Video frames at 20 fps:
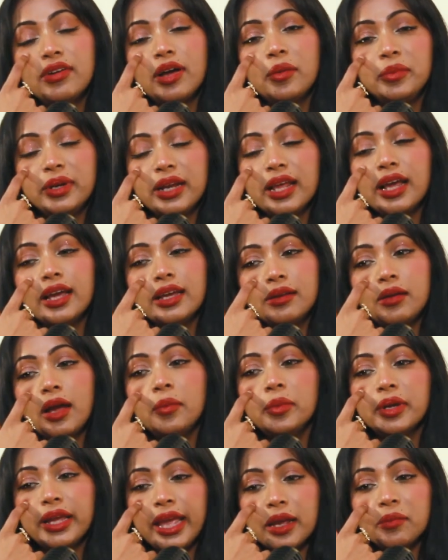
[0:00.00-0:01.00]
I mean,
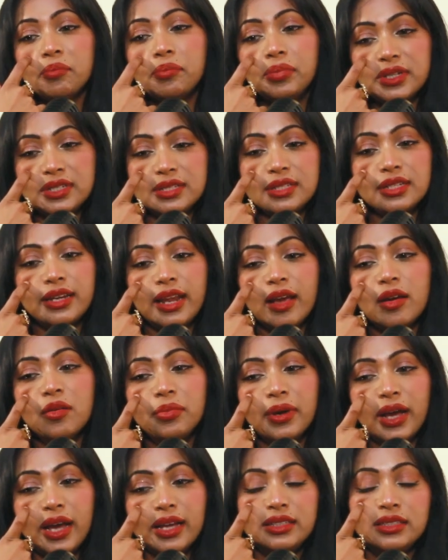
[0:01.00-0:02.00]
I'm a cat person now,
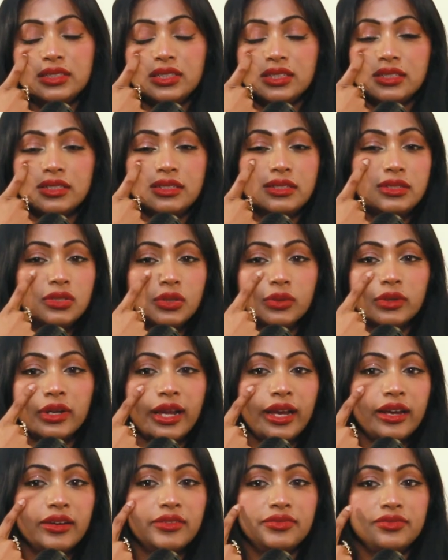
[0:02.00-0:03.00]
but I just don't
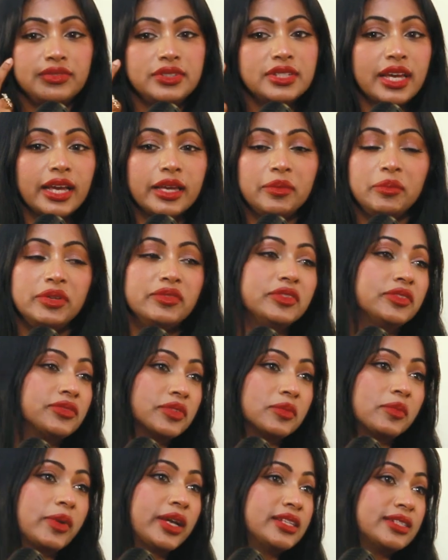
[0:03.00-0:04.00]
have time even
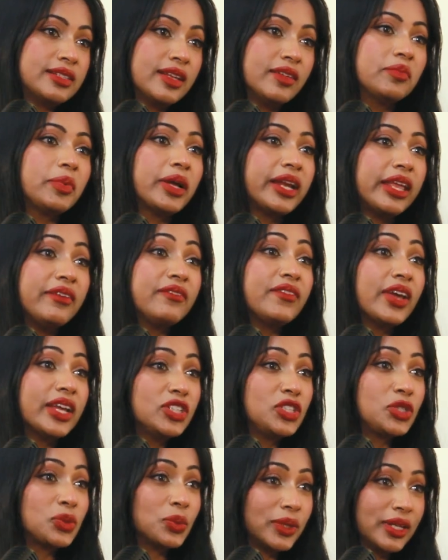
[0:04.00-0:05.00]
for myself. But
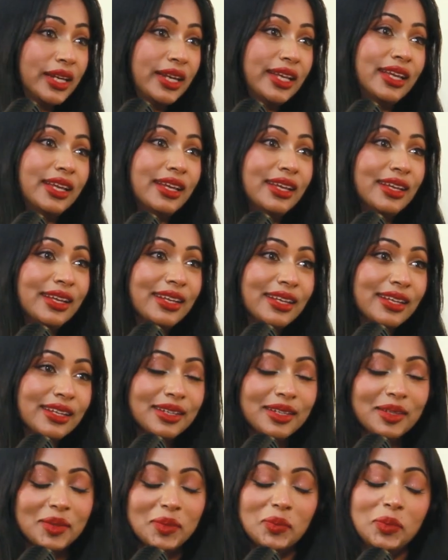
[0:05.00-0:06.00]
eventually,
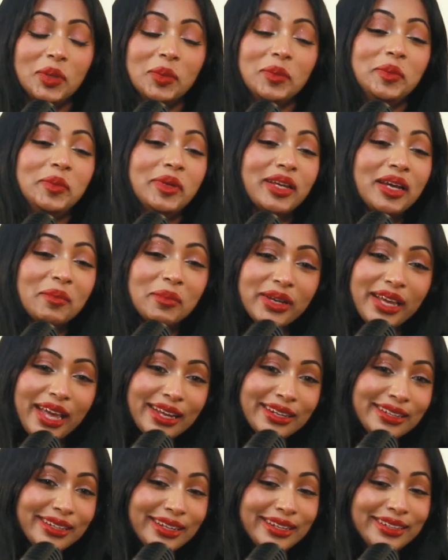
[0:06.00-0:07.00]
probably become a
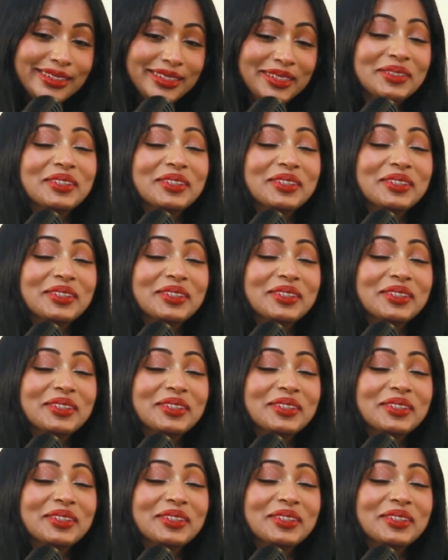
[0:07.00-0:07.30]
cat lady.